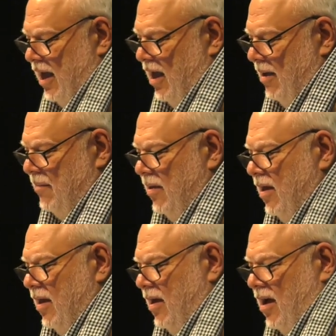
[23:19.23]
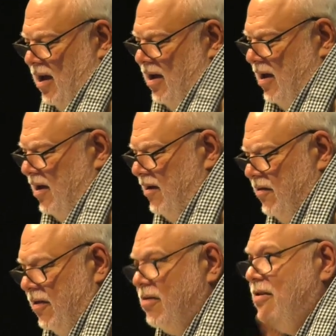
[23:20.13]
Um, uh,
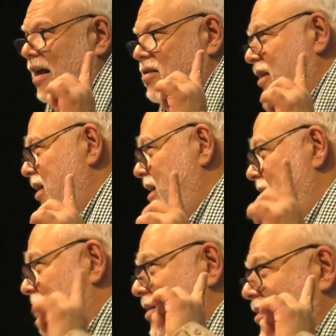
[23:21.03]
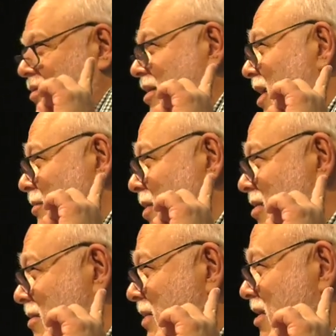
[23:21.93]
this is actually, uh, there's another
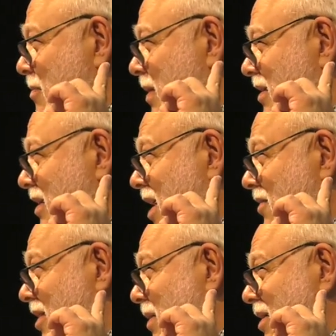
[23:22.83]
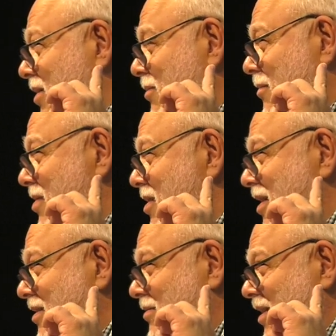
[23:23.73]
museum in this building now. Anybody know which
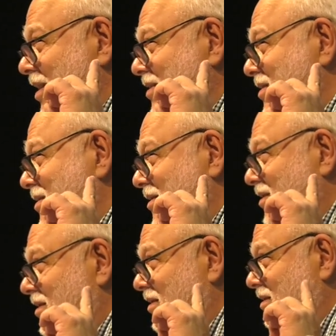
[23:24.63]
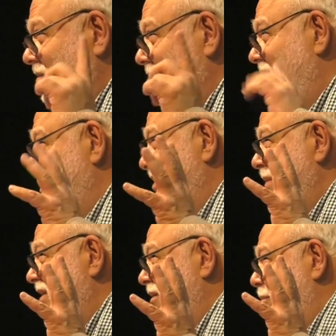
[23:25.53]
it is, what it is? It's called the
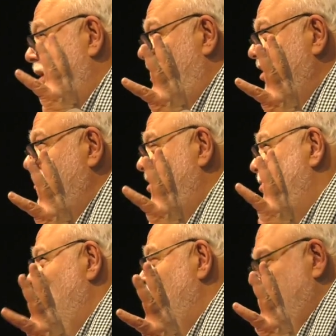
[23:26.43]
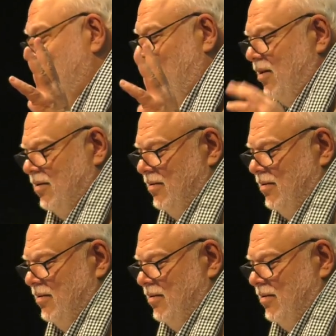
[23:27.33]
Metropolitan Museum.